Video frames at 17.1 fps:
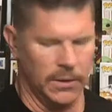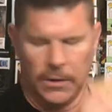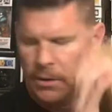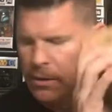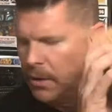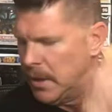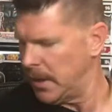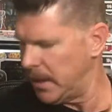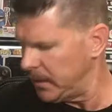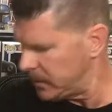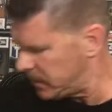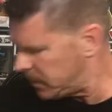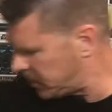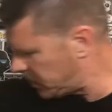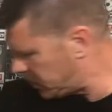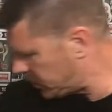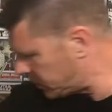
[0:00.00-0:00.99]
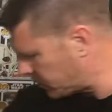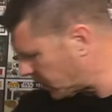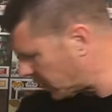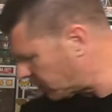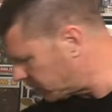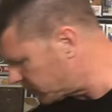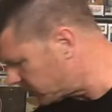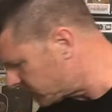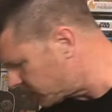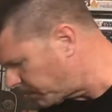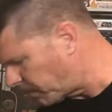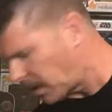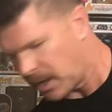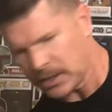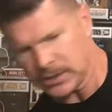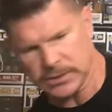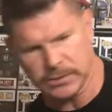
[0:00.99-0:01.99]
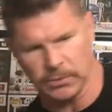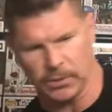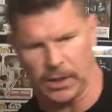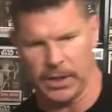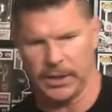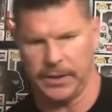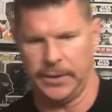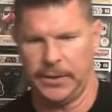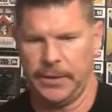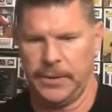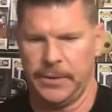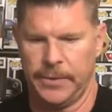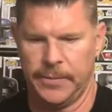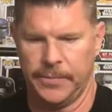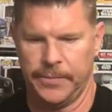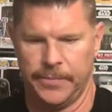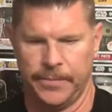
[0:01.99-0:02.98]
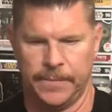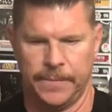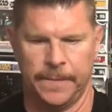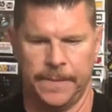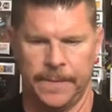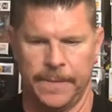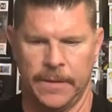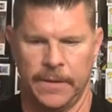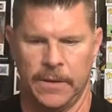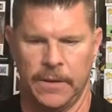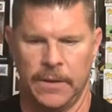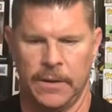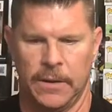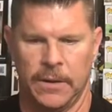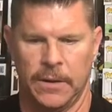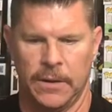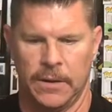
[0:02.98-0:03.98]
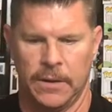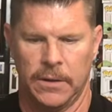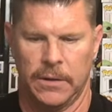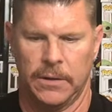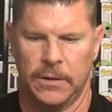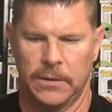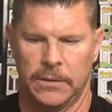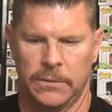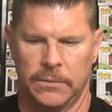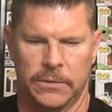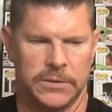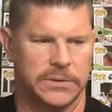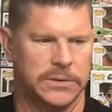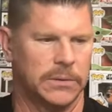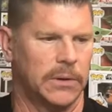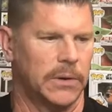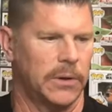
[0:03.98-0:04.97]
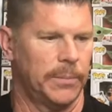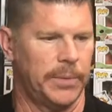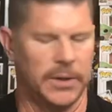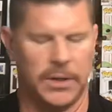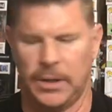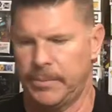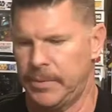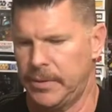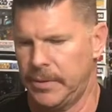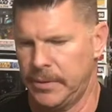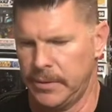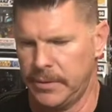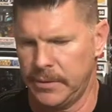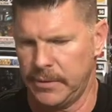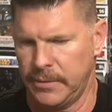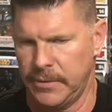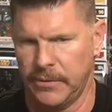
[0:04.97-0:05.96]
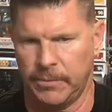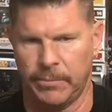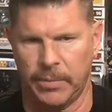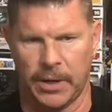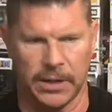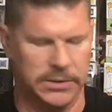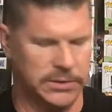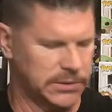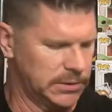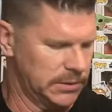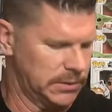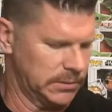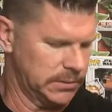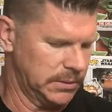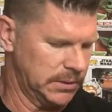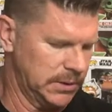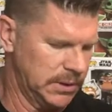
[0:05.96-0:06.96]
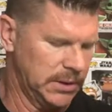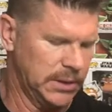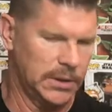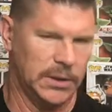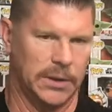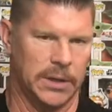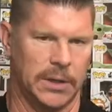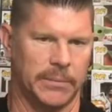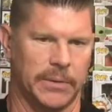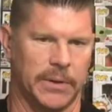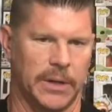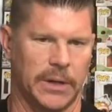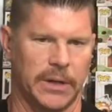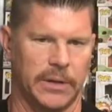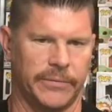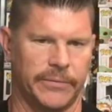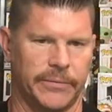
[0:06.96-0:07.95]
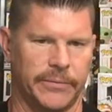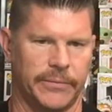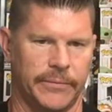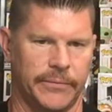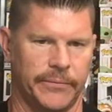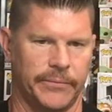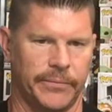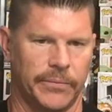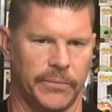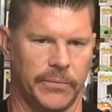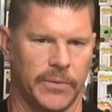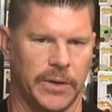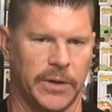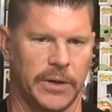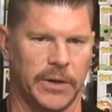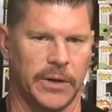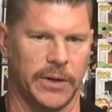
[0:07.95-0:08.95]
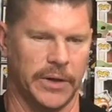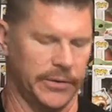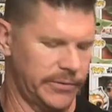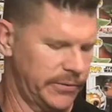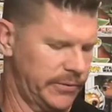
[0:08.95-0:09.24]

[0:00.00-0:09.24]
All right. So that was box 1. Well, so I'll open up this box 2. I'm kind of curious to